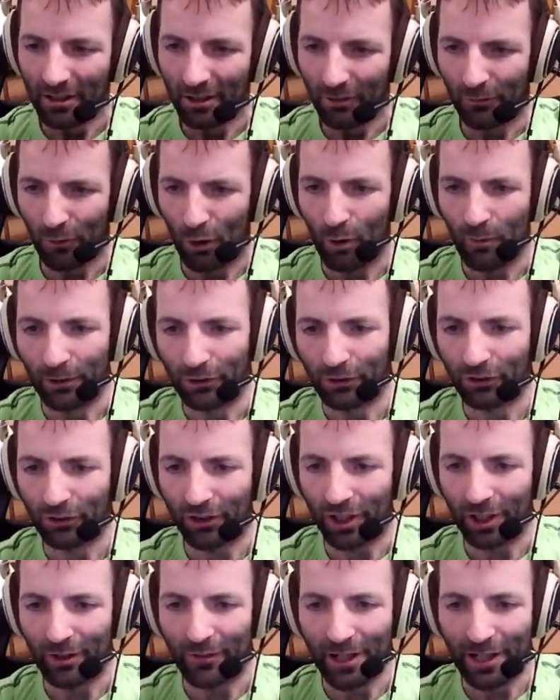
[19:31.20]
4-wheel
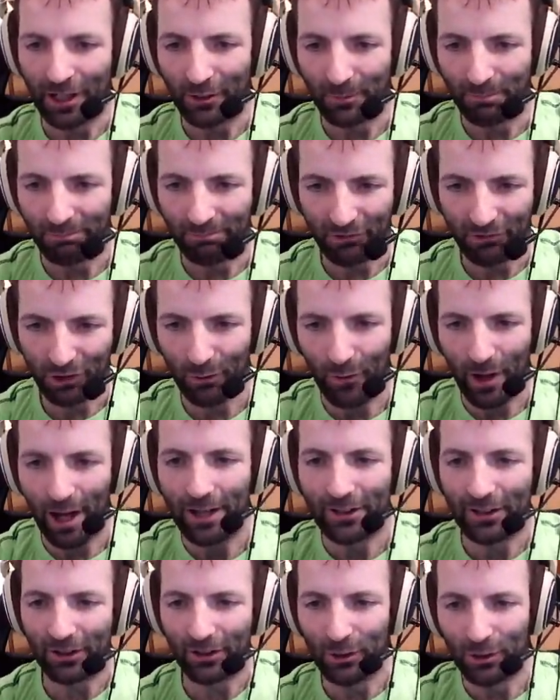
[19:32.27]
steering is
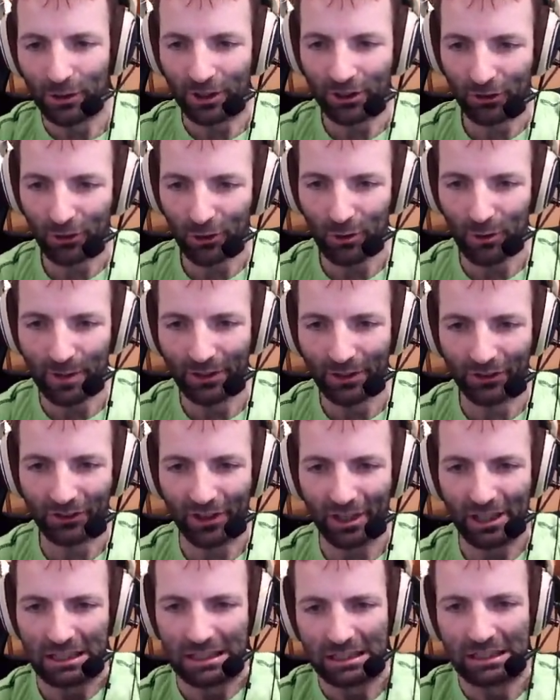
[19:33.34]
twice as good as 2-wheel
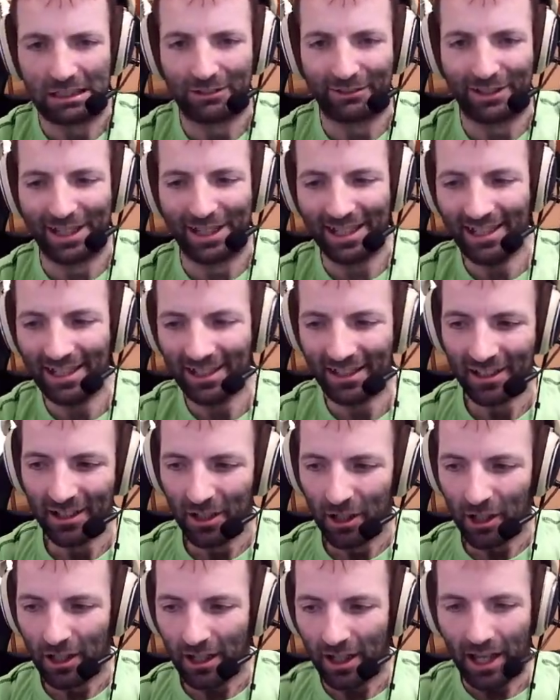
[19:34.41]
steering.
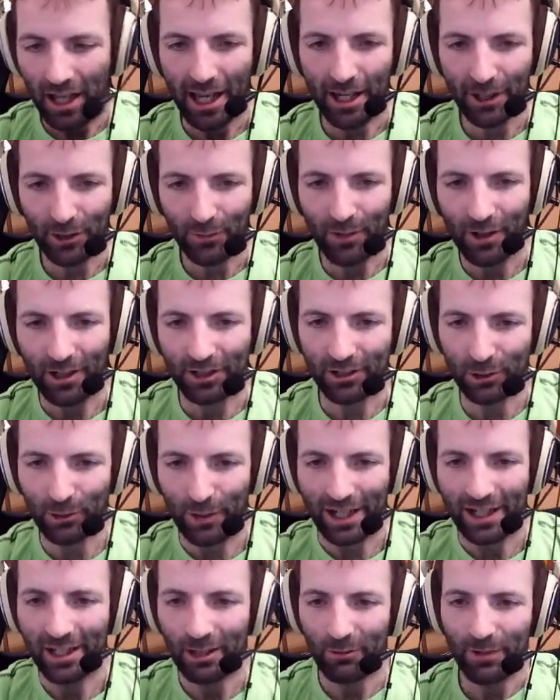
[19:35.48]
As we are
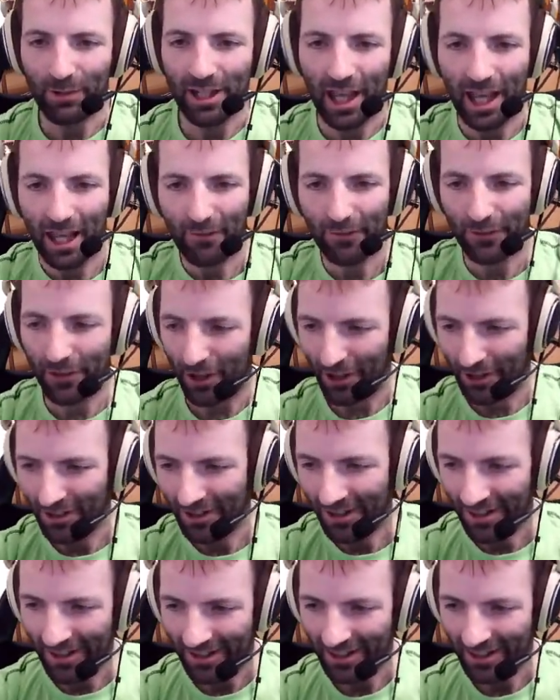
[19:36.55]
doing, we have done